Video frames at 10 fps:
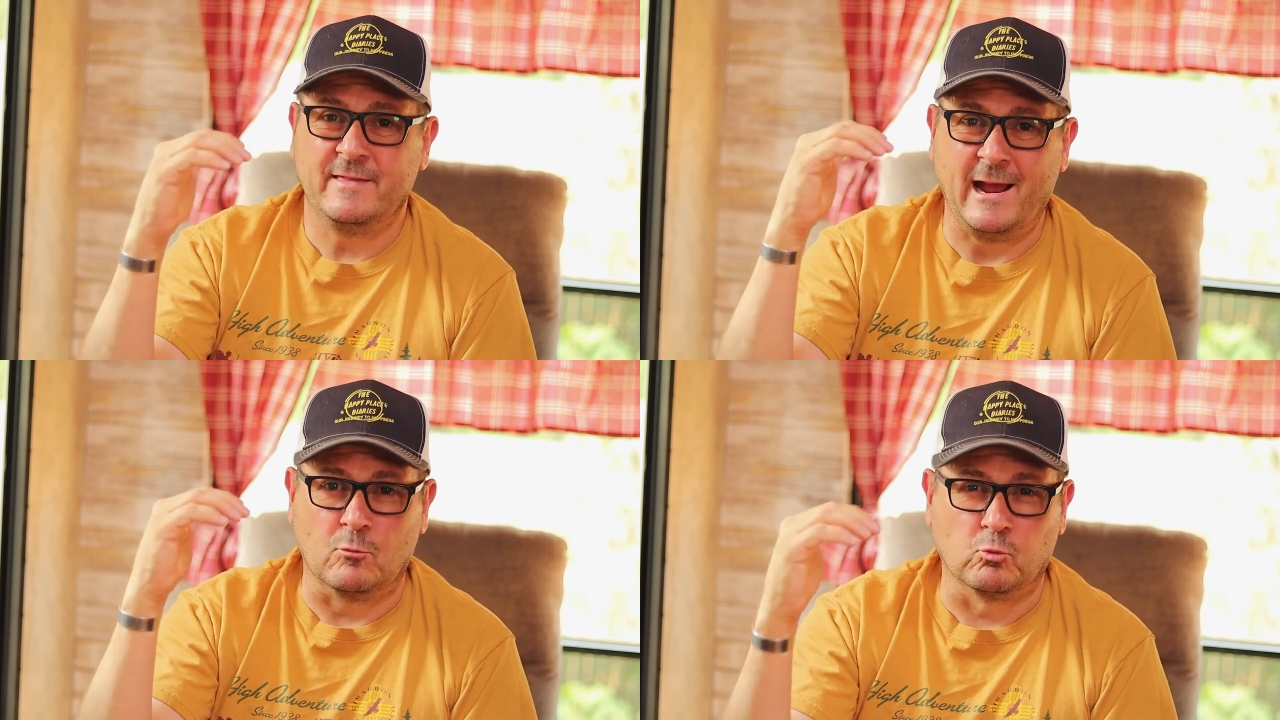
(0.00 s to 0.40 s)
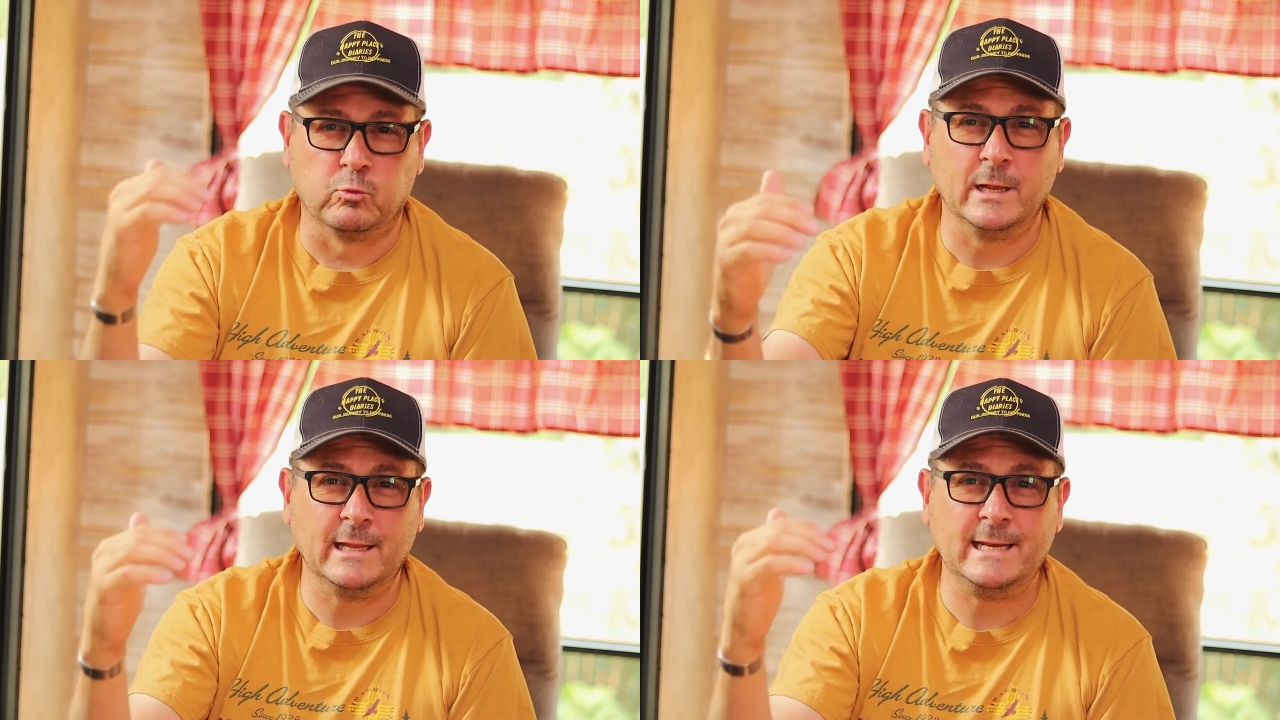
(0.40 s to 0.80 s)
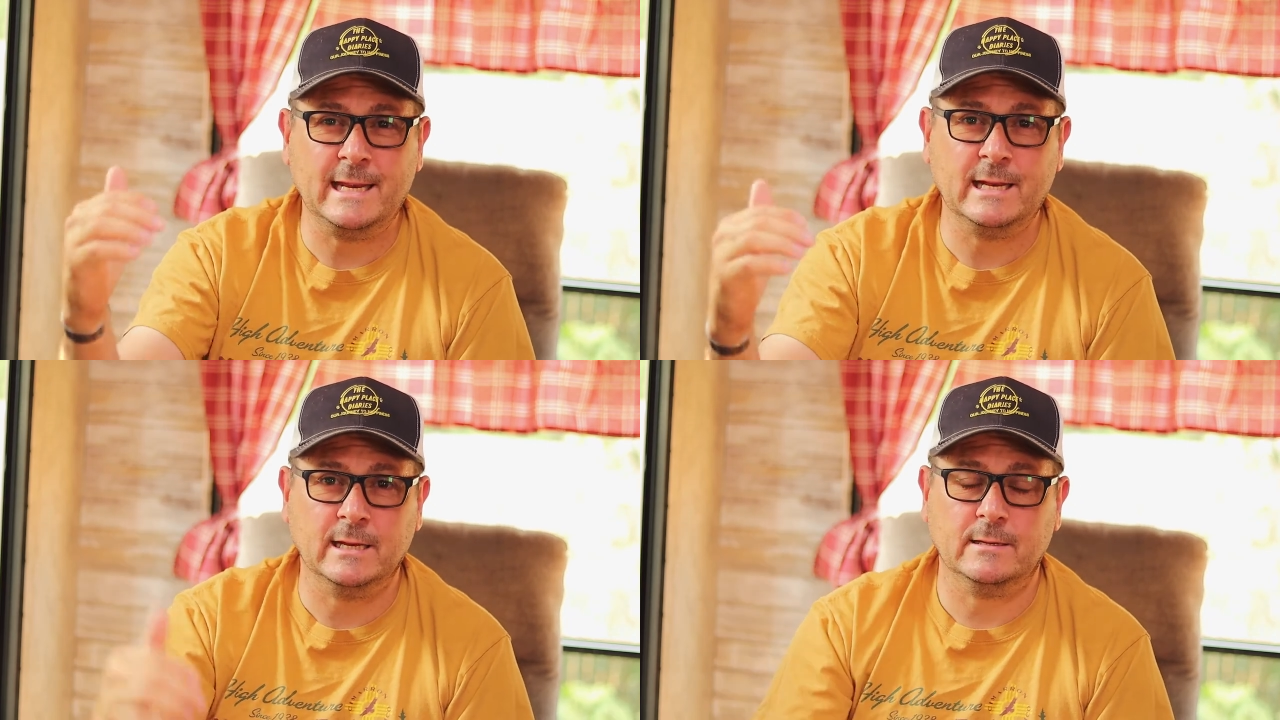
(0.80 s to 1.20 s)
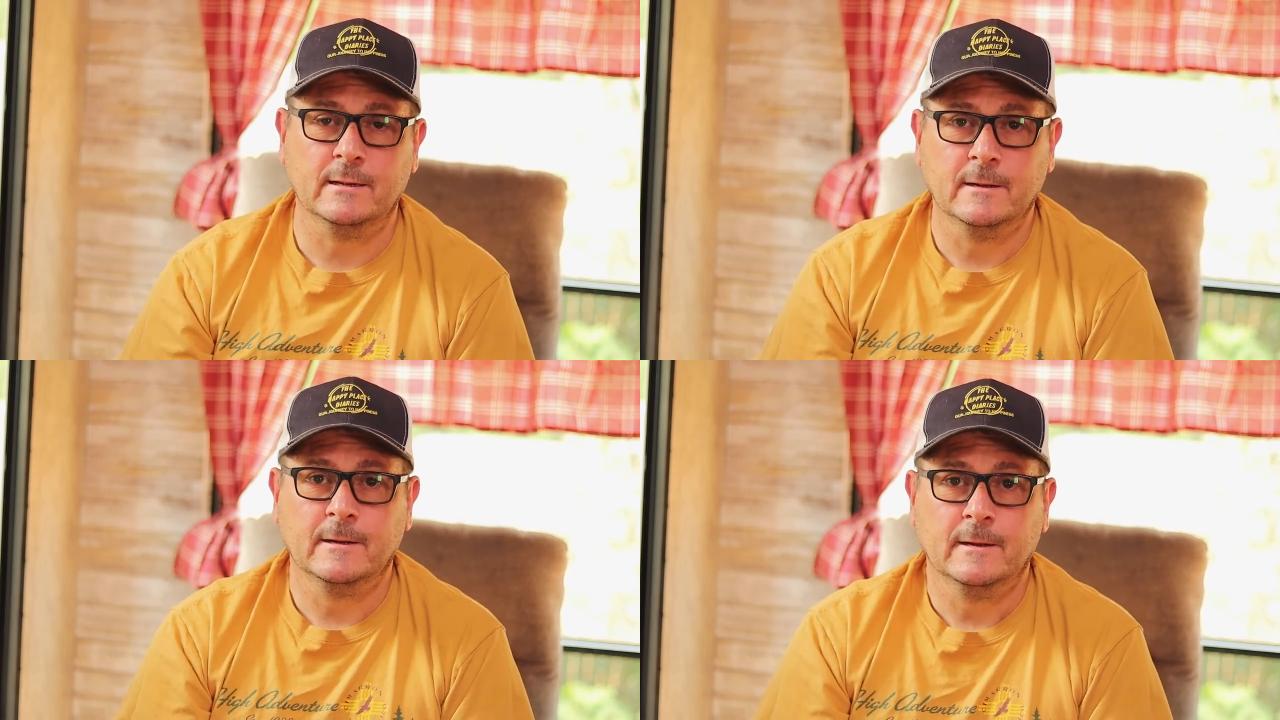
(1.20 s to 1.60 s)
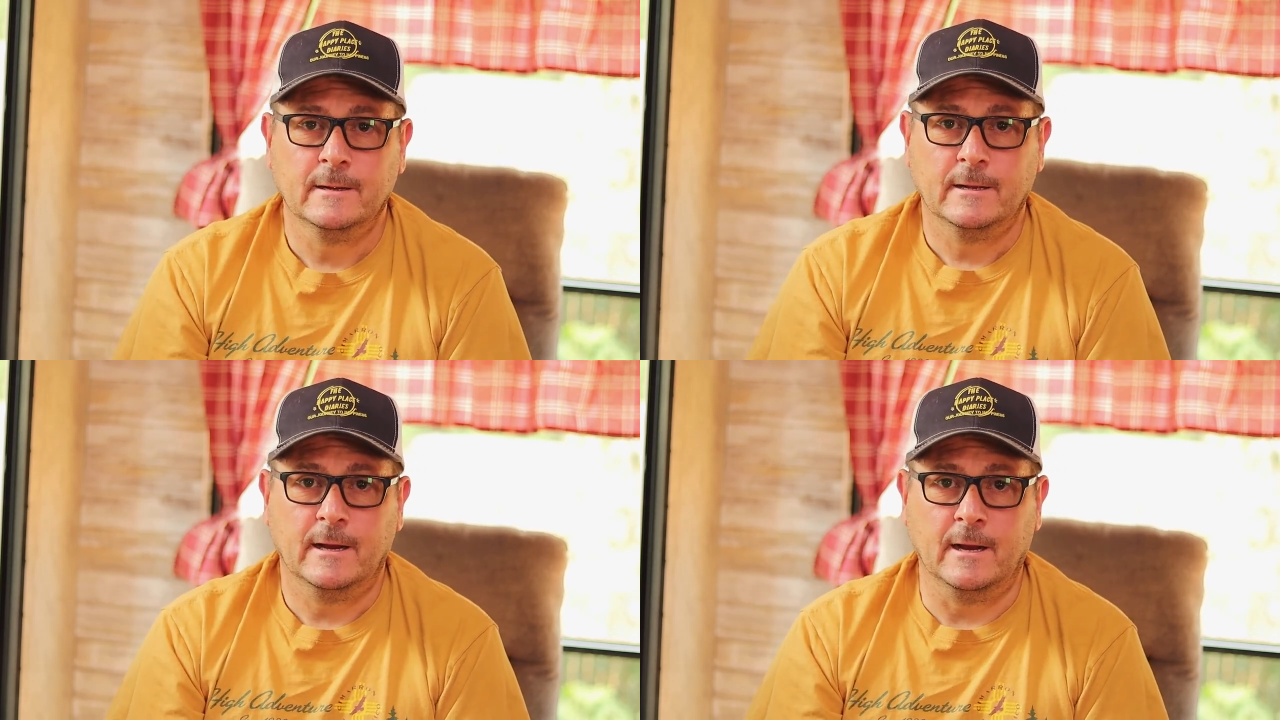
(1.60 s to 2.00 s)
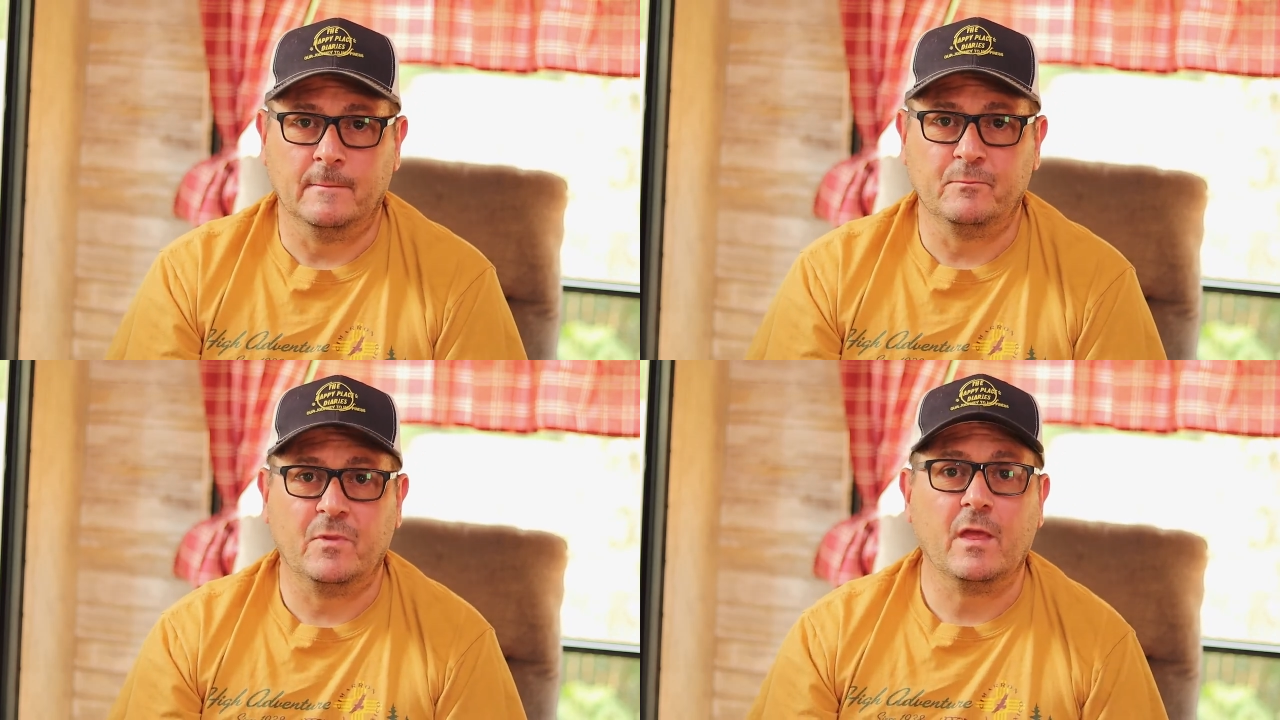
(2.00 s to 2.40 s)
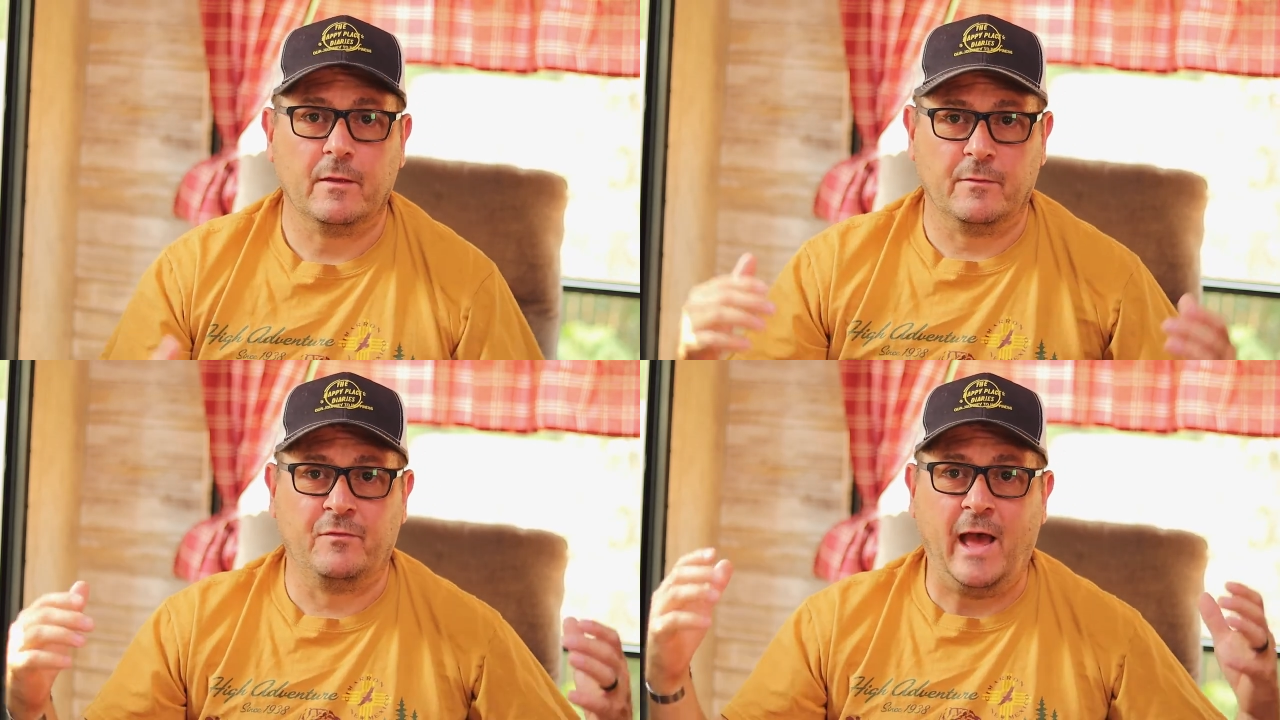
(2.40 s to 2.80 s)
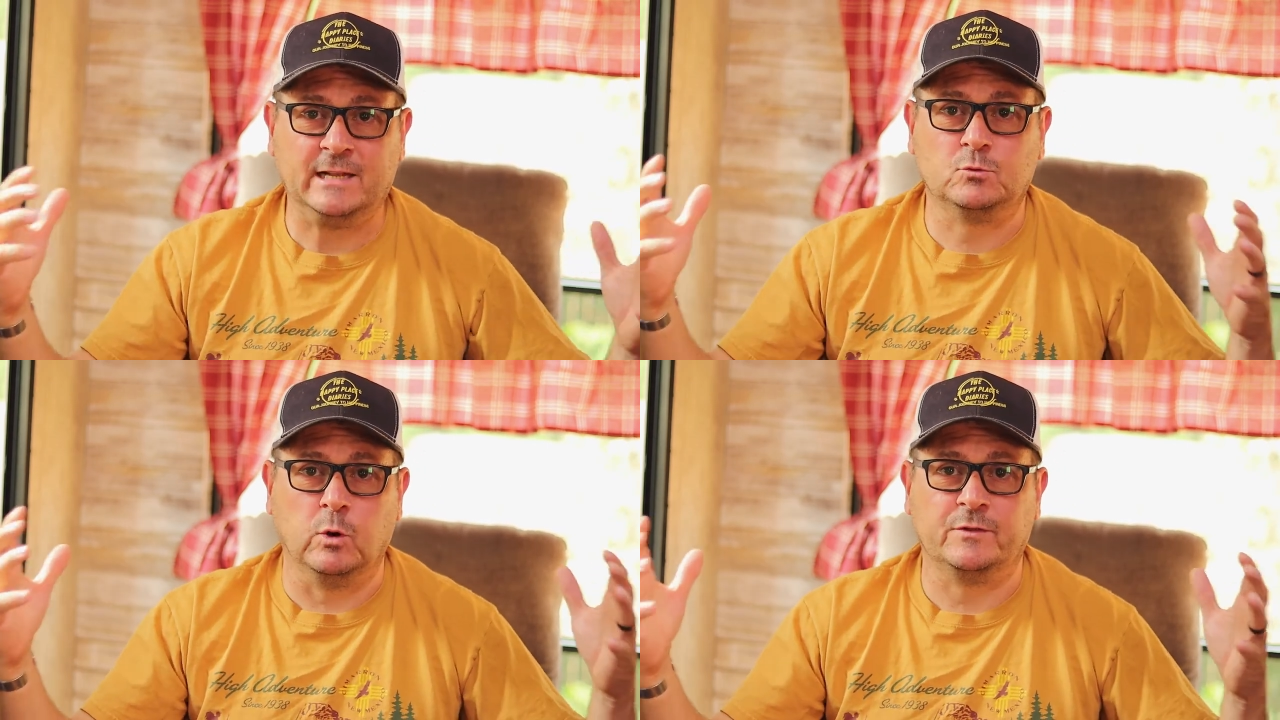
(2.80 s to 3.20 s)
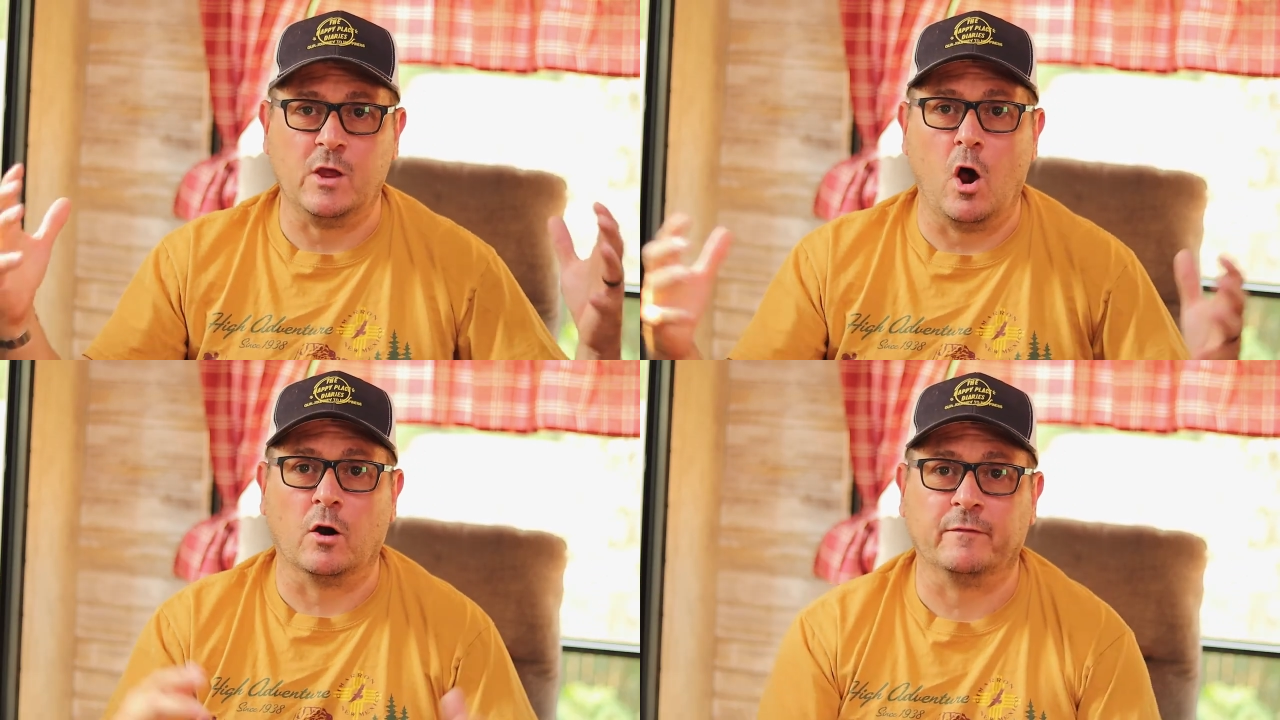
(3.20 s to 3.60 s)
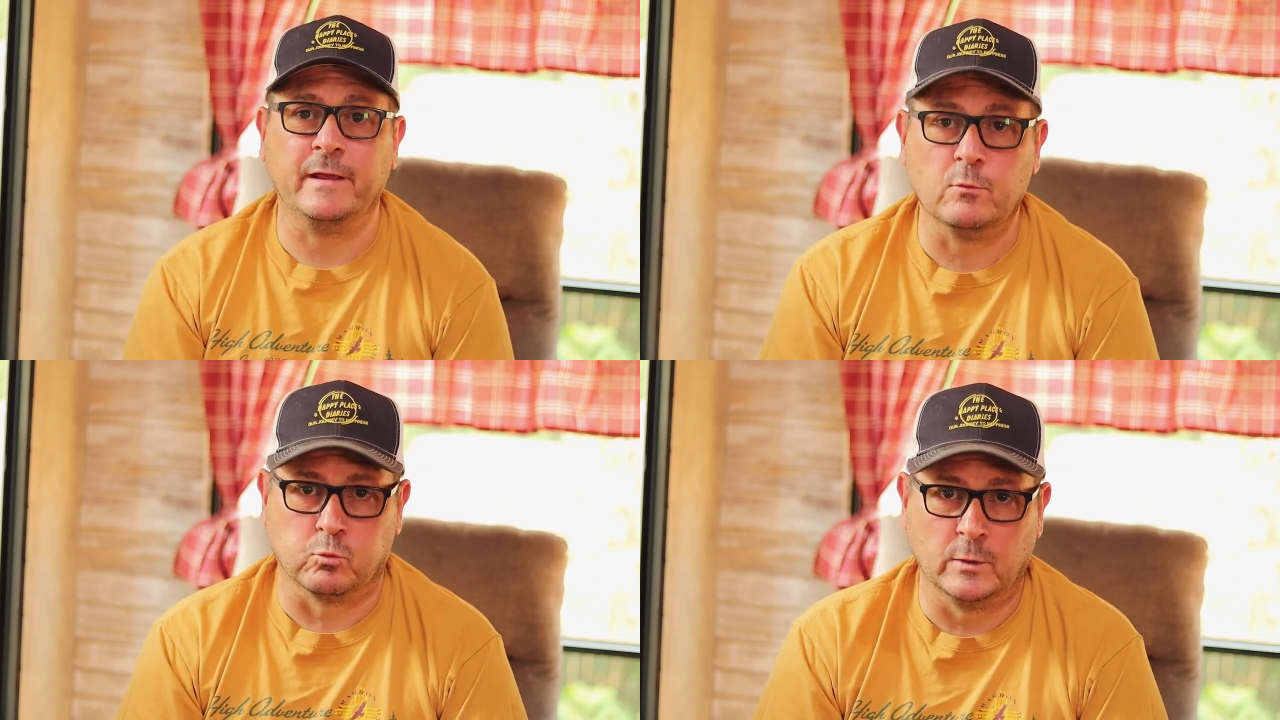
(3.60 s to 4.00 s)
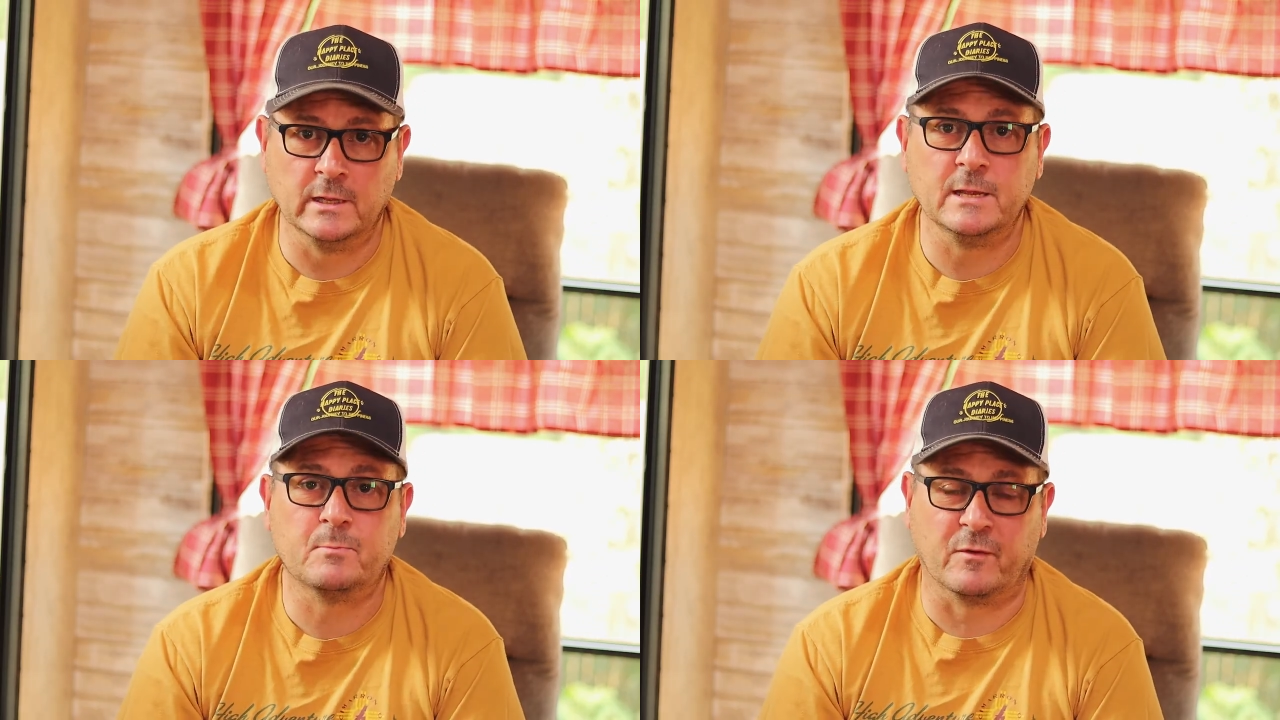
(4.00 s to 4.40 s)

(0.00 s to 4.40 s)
that really need it, that's what the RV really